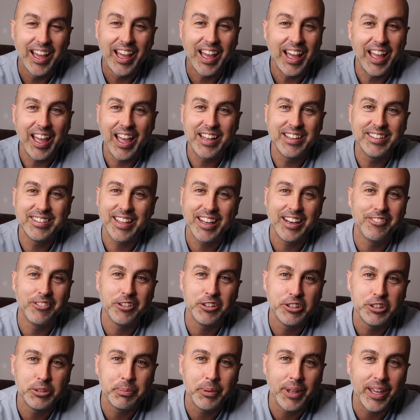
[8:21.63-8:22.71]
I just can't even
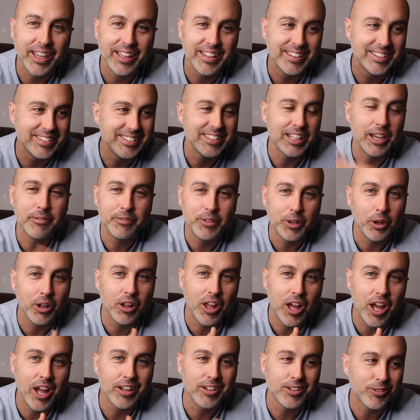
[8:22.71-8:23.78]
explain the stuff that
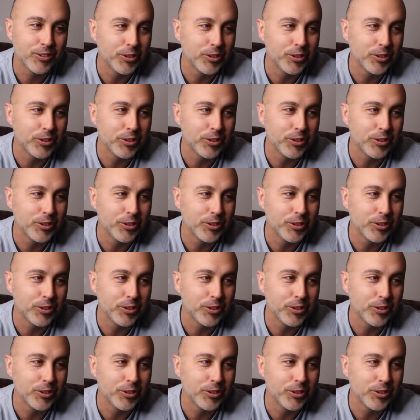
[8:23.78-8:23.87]
launched